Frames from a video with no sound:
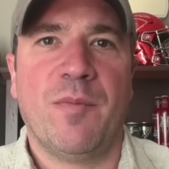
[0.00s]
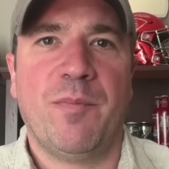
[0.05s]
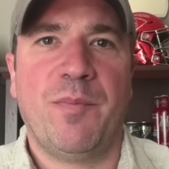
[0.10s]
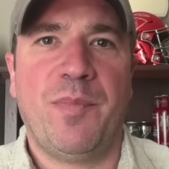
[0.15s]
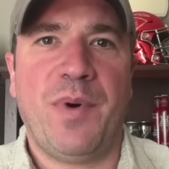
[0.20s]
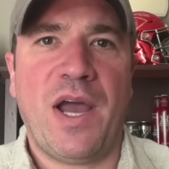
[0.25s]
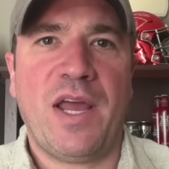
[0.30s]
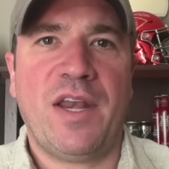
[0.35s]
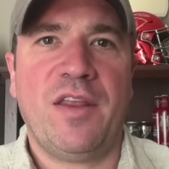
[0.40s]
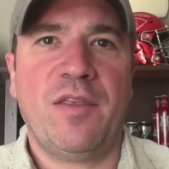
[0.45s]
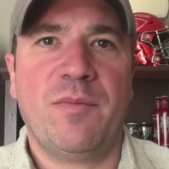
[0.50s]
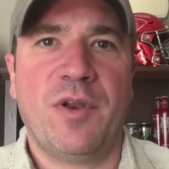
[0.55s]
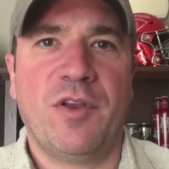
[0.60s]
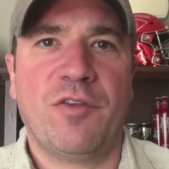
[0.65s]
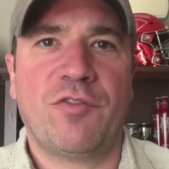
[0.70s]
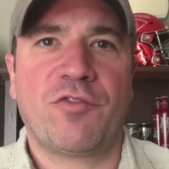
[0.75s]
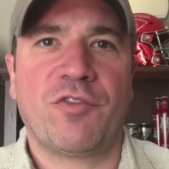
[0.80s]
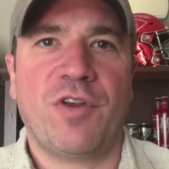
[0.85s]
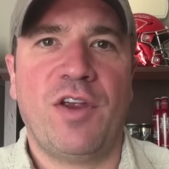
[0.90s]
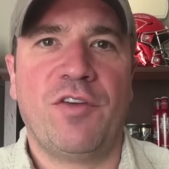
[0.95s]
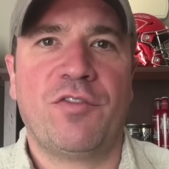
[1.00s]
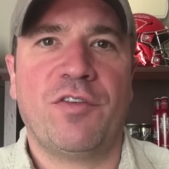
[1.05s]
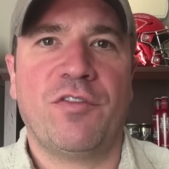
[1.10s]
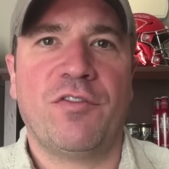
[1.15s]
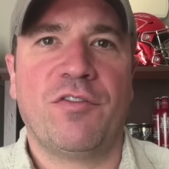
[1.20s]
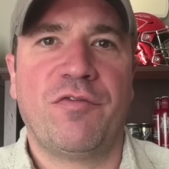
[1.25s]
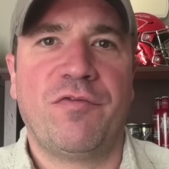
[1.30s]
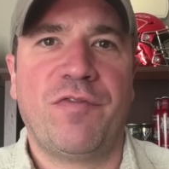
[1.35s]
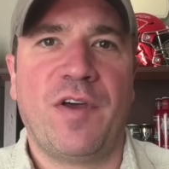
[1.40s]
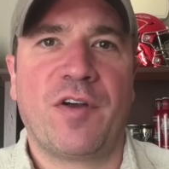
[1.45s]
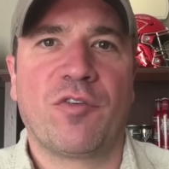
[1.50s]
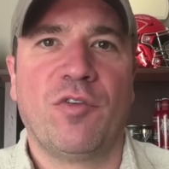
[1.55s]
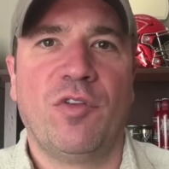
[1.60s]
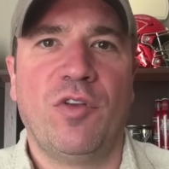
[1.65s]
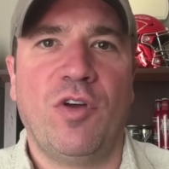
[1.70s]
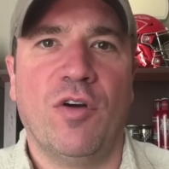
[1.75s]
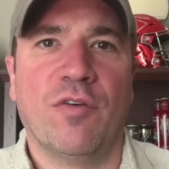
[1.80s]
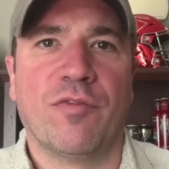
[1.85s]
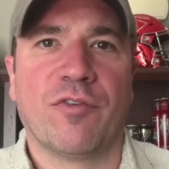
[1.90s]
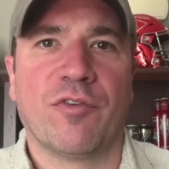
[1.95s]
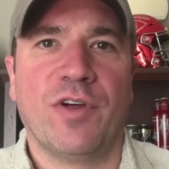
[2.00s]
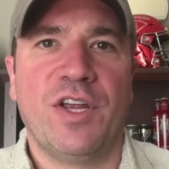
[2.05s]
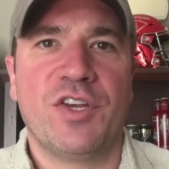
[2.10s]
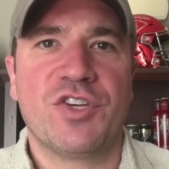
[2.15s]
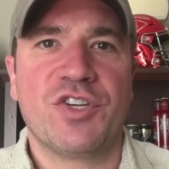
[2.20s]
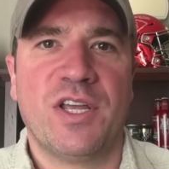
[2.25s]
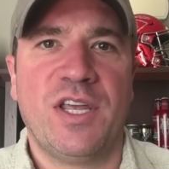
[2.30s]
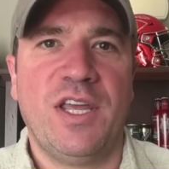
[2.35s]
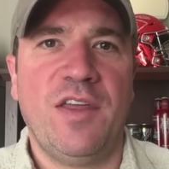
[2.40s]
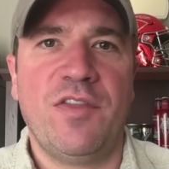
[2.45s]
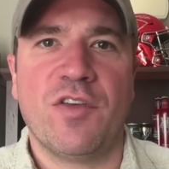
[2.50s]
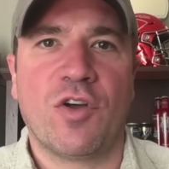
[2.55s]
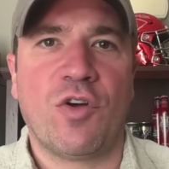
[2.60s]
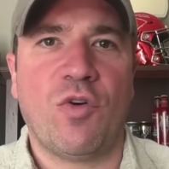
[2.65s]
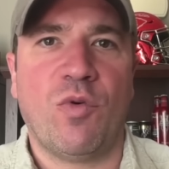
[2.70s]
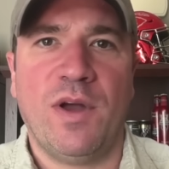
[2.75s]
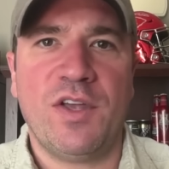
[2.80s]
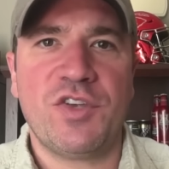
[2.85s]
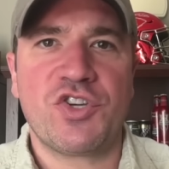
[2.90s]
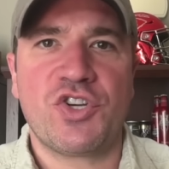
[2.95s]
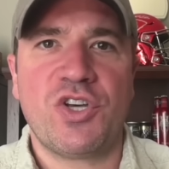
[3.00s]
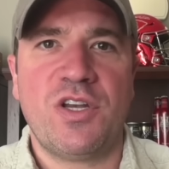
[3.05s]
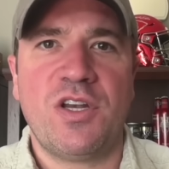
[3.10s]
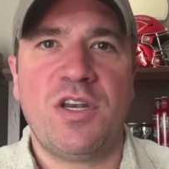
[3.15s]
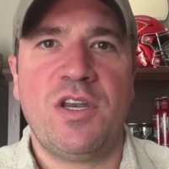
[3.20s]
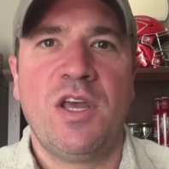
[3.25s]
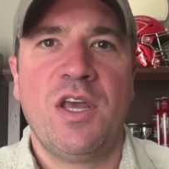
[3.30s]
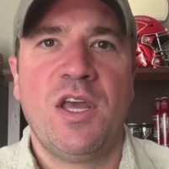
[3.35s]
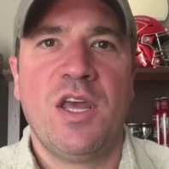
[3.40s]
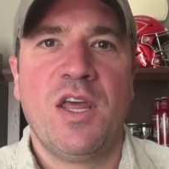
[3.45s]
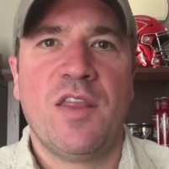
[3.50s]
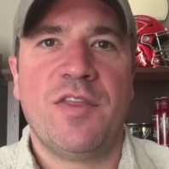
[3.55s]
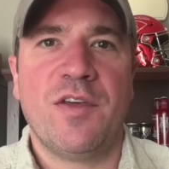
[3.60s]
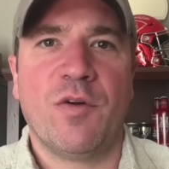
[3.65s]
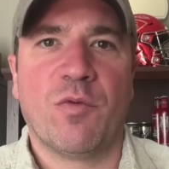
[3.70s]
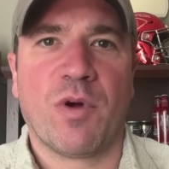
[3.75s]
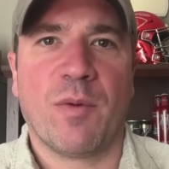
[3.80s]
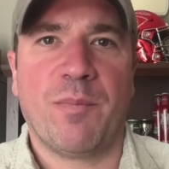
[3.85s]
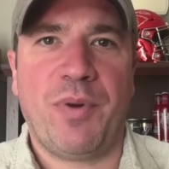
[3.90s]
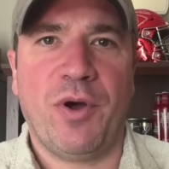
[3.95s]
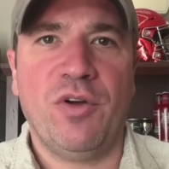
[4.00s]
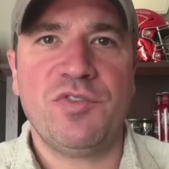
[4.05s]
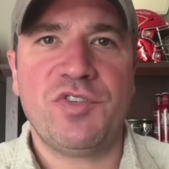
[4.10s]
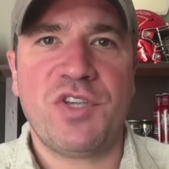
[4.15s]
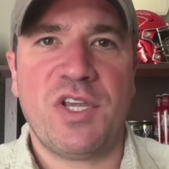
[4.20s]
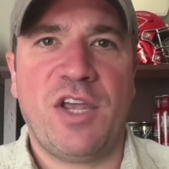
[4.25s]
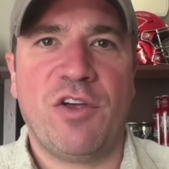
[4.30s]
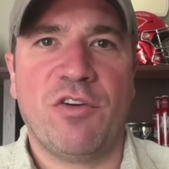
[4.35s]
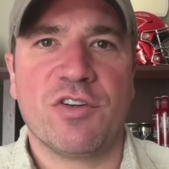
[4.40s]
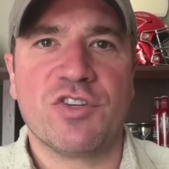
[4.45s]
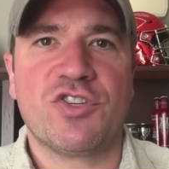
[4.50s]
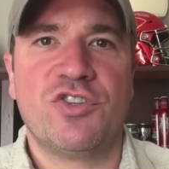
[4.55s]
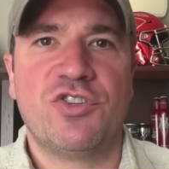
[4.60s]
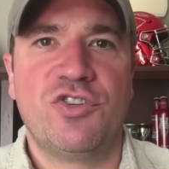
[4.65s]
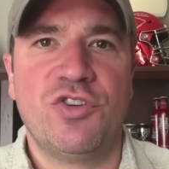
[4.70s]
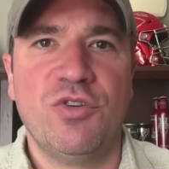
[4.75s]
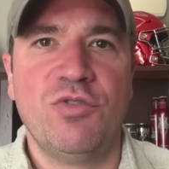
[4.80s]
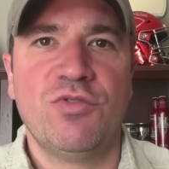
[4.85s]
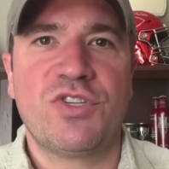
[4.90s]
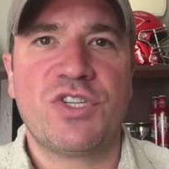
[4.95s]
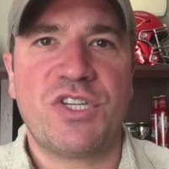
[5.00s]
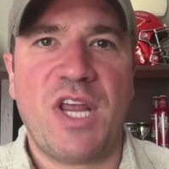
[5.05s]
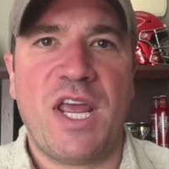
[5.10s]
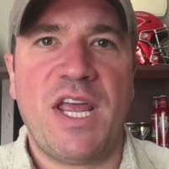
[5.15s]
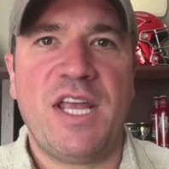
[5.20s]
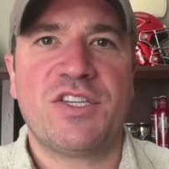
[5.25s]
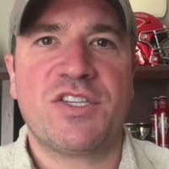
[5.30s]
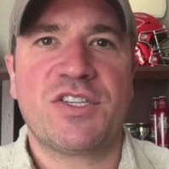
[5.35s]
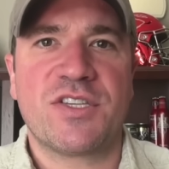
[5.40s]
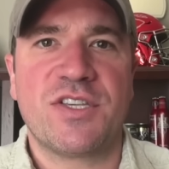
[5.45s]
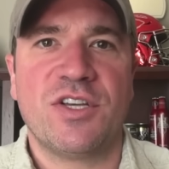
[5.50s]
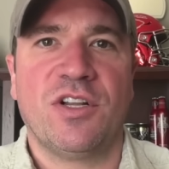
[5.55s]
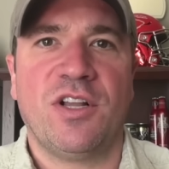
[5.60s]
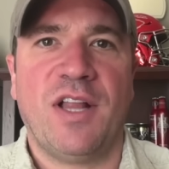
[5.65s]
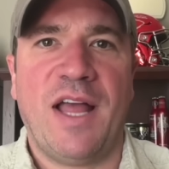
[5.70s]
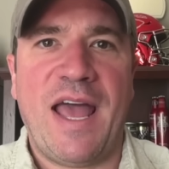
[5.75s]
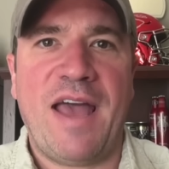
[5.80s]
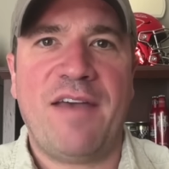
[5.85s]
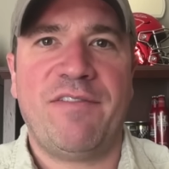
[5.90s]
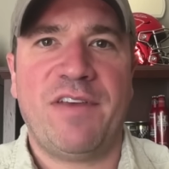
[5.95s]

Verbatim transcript: the Biden administration's federal overreach. And again, the question that we're posing here is do states still have